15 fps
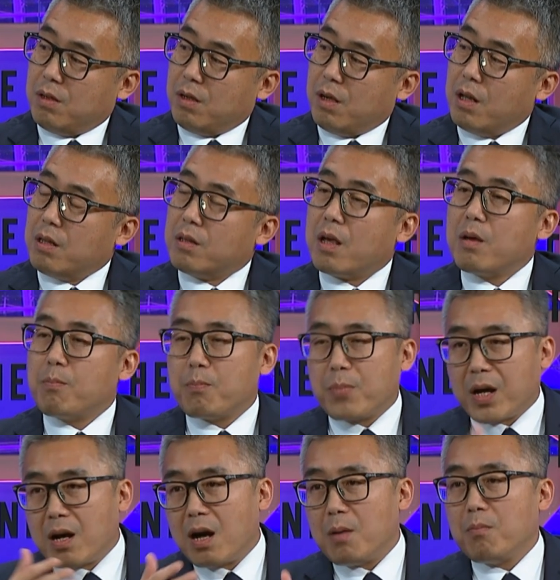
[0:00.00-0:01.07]
And they
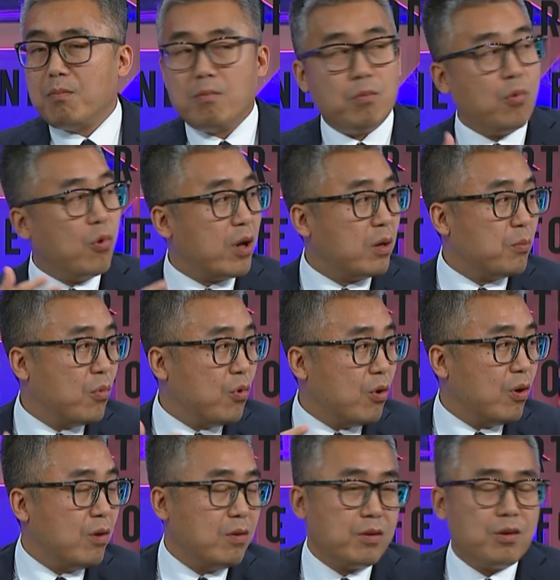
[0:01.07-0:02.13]
become more and
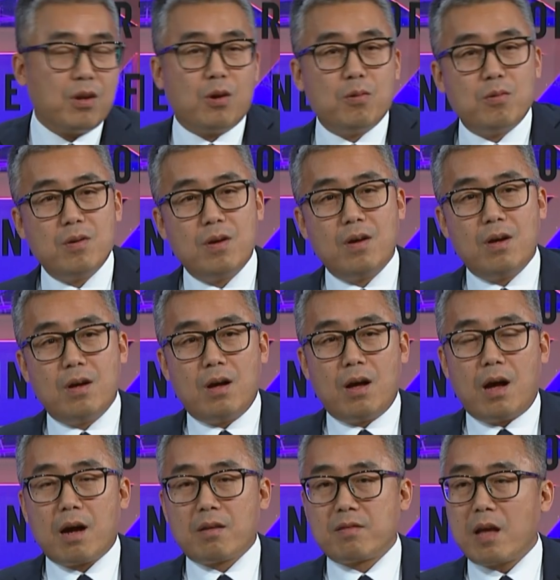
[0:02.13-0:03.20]
more, you know,
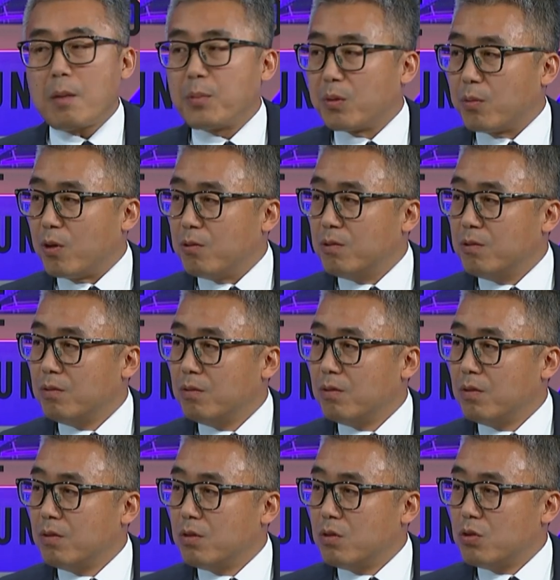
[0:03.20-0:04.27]
acceptable
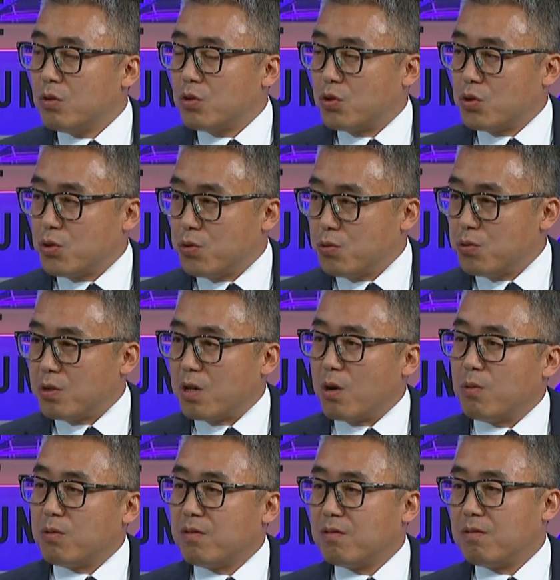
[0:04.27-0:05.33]
to
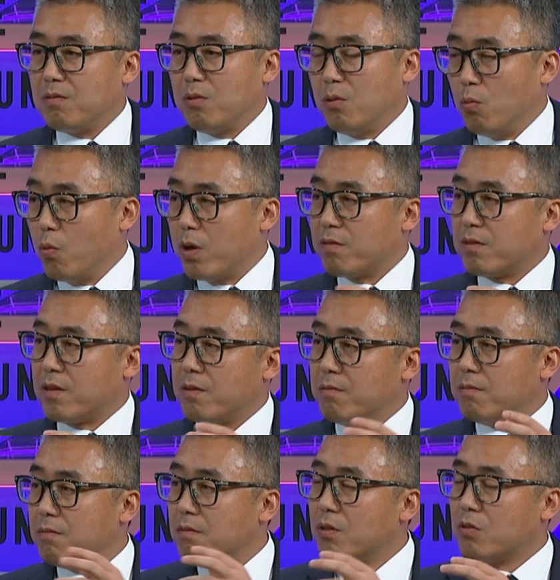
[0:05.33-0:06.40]
those
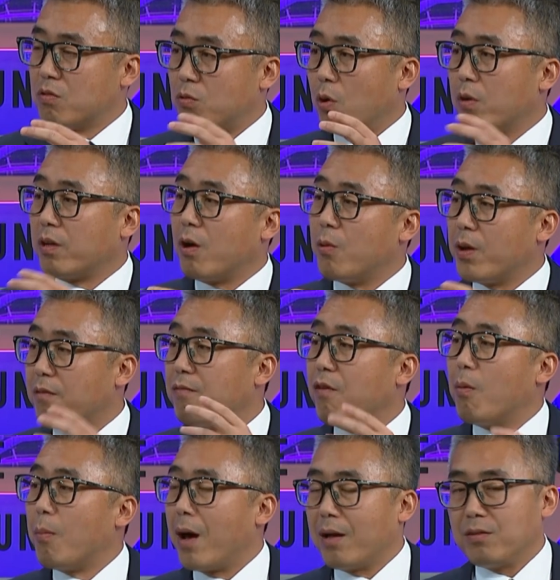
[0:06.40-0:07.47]
Western storytelling
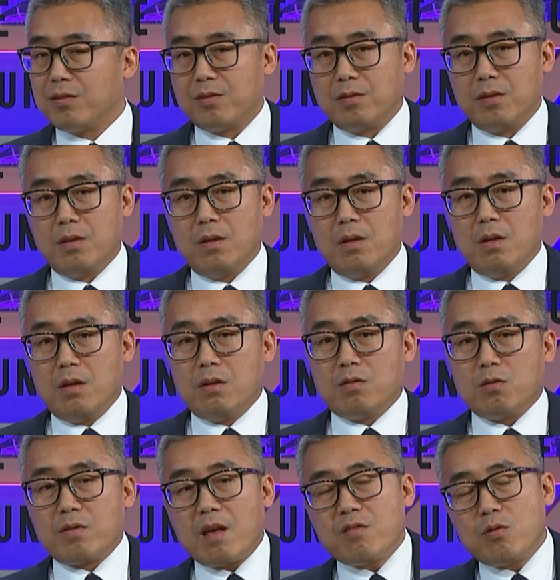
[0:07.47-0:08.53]
formats.
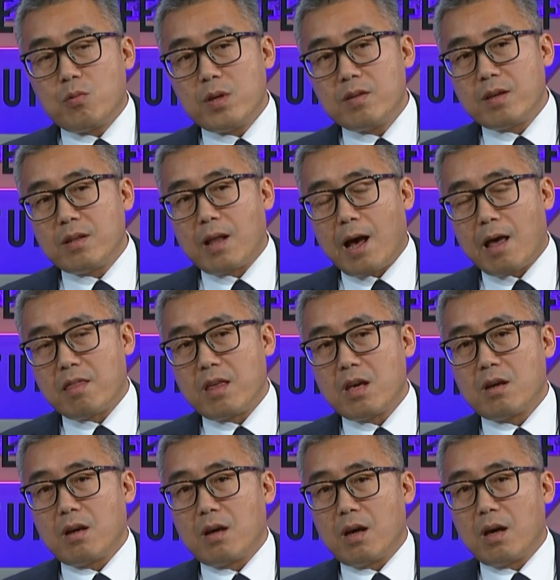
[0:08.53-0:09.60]
So that's the reason I
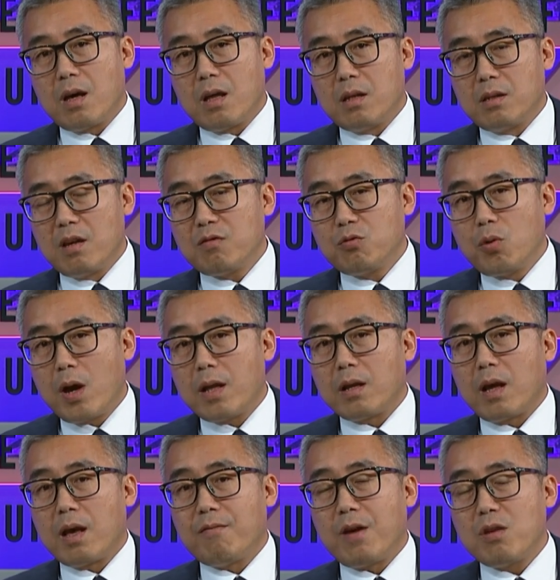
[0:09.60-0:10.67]
think this
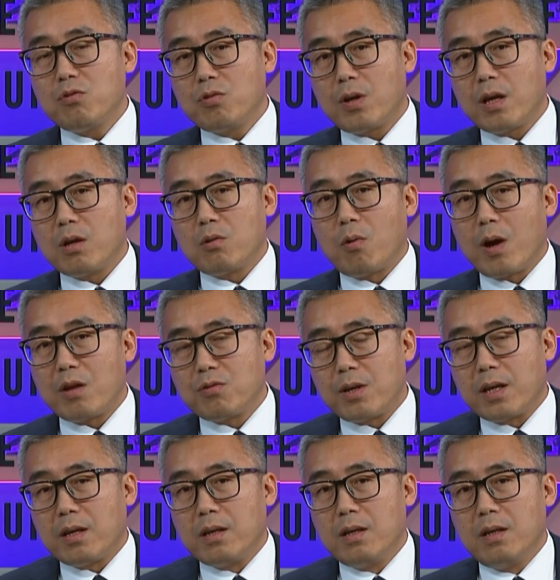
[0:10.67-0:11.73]
trend eventually,
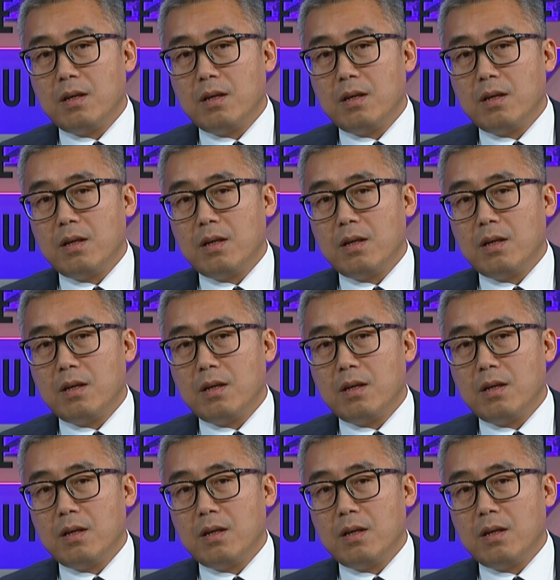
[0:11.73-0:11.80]
gradually,